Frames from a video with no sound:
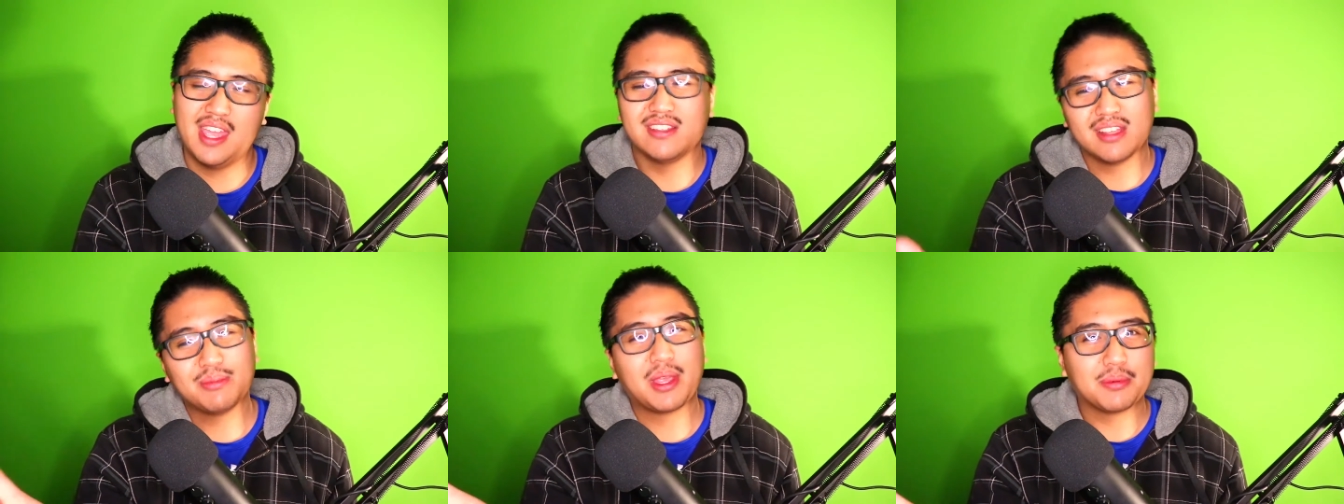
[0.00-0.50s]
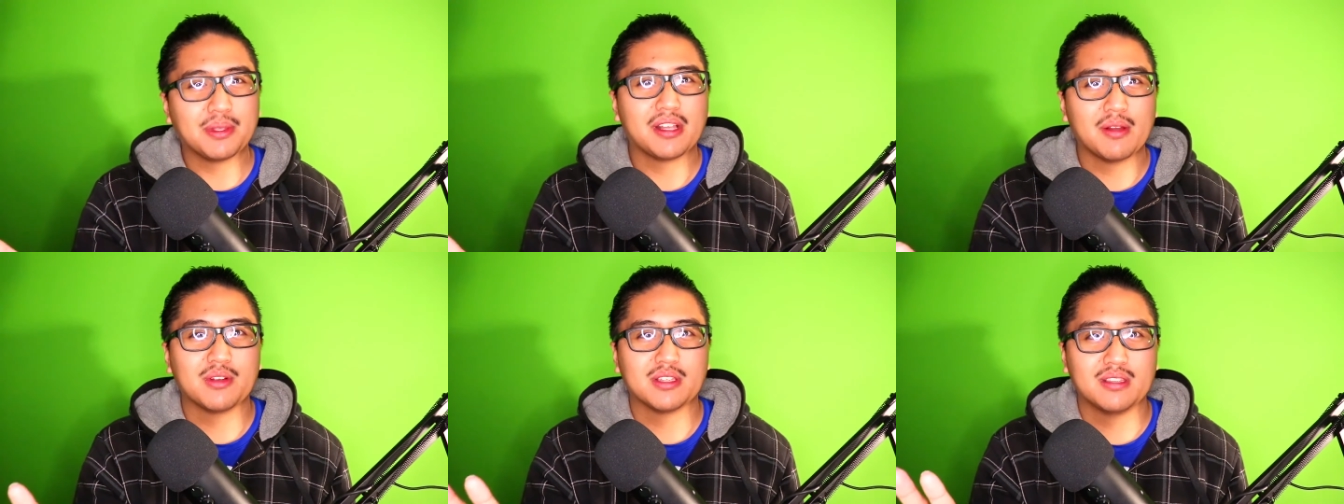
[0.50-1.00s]
And sometimes we
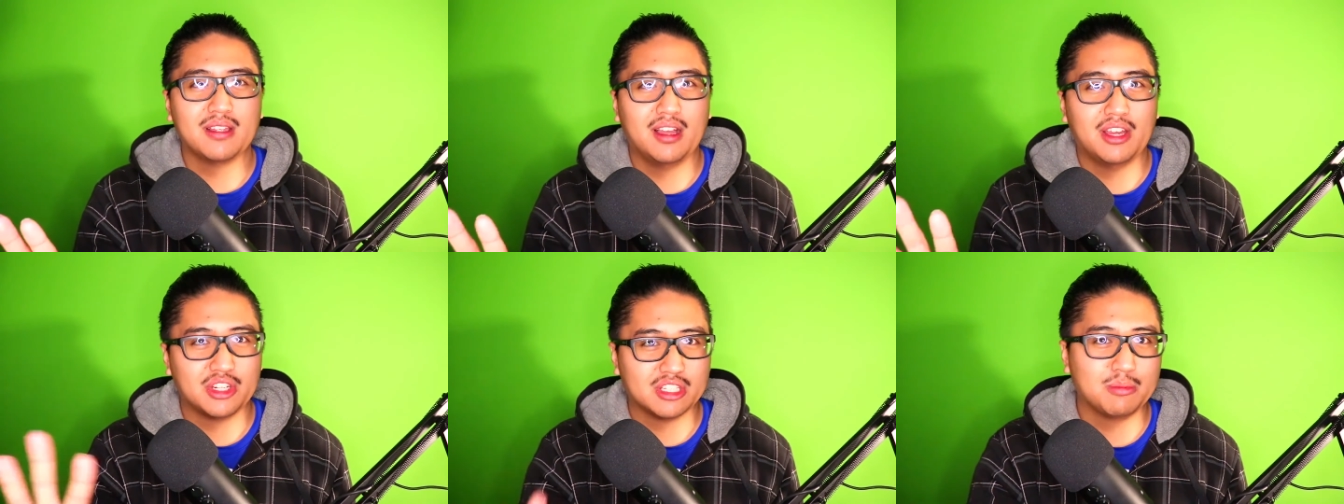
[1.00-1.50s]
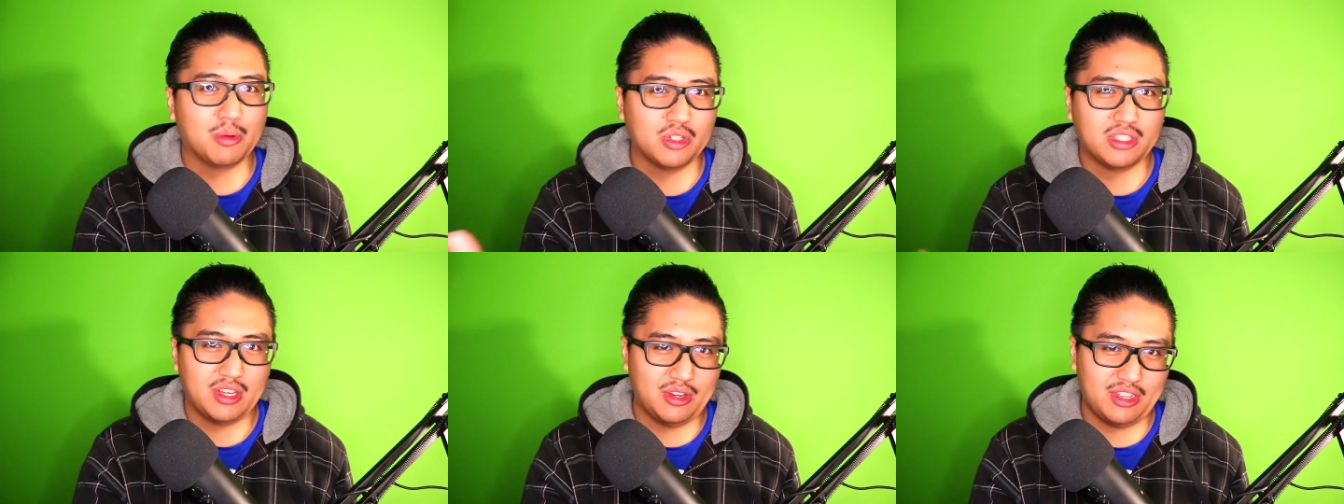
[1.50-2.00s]
cover other
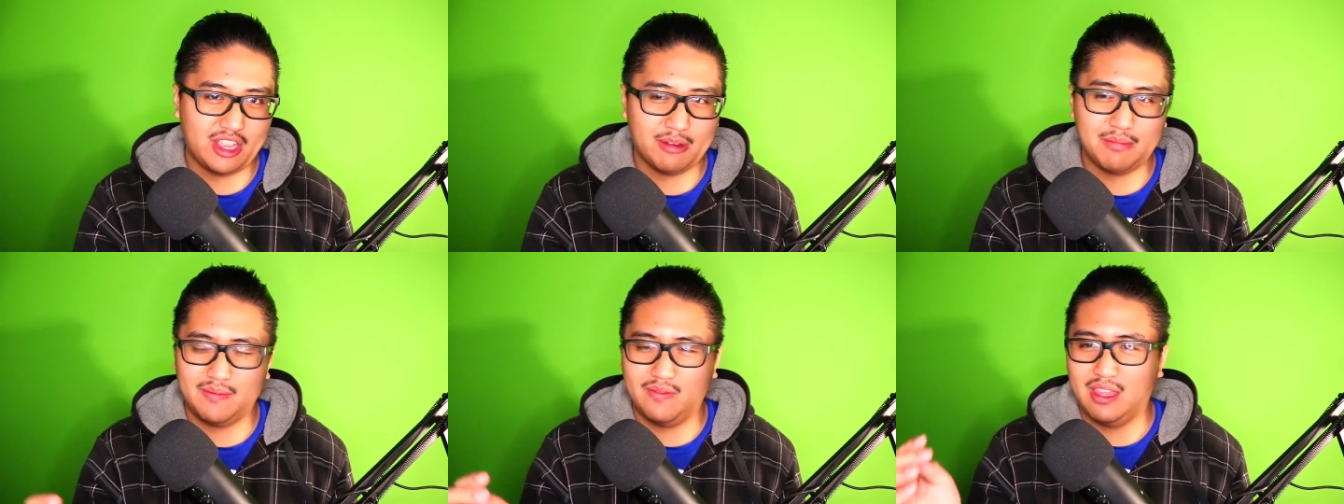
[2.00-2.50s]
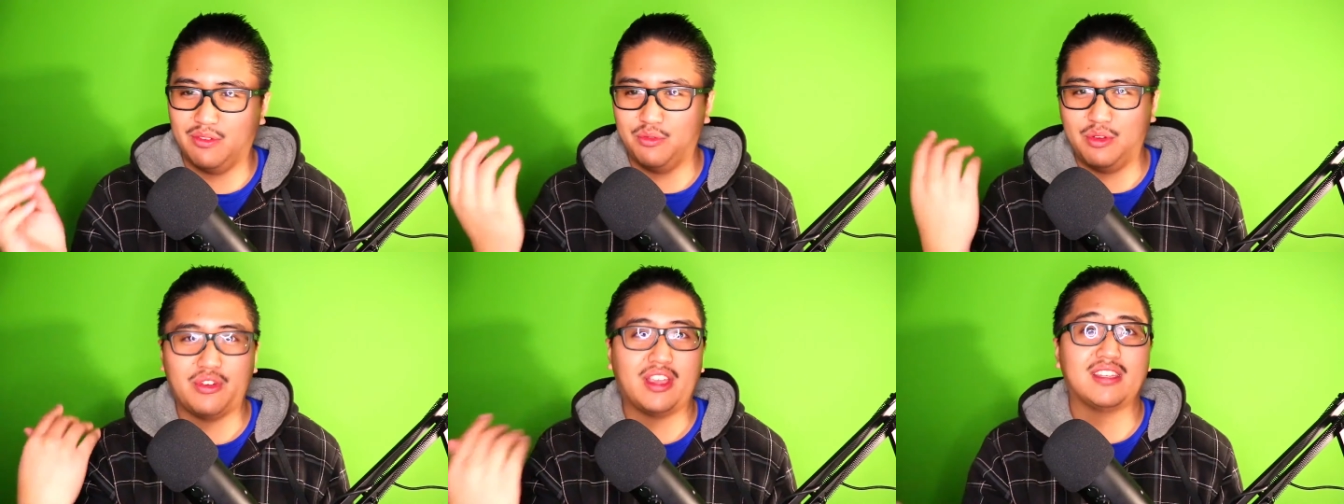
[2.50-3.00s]
sports here and there if
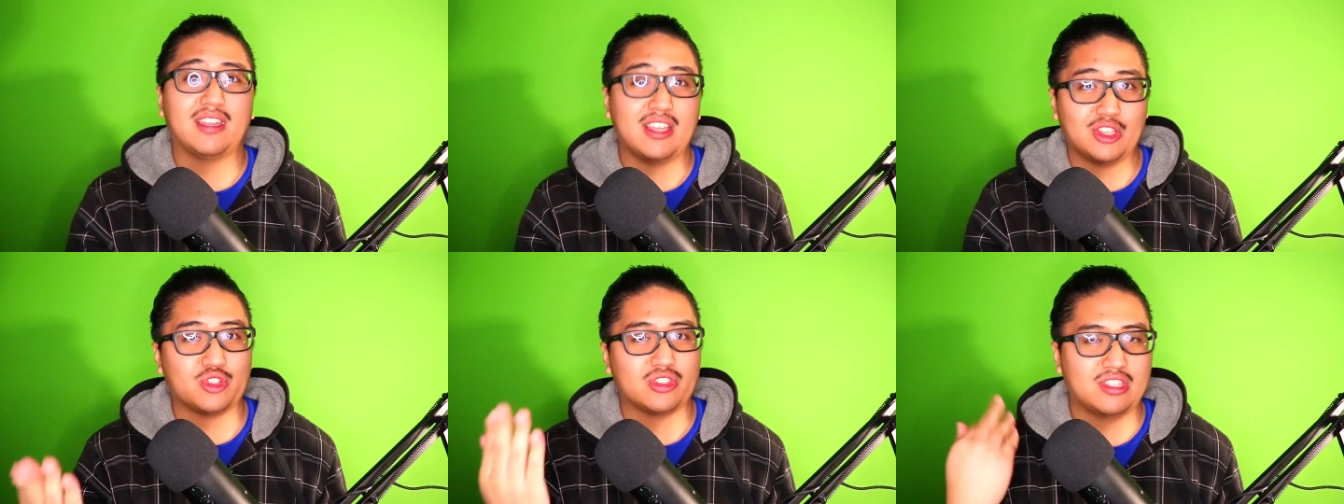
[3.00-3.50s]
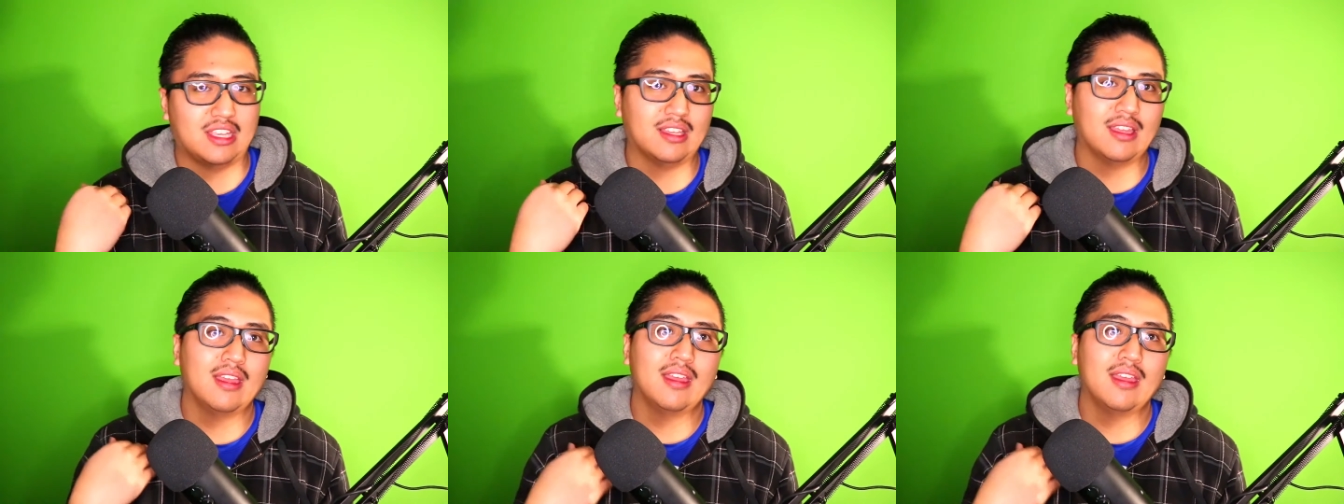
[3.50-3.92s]
we find it interesting.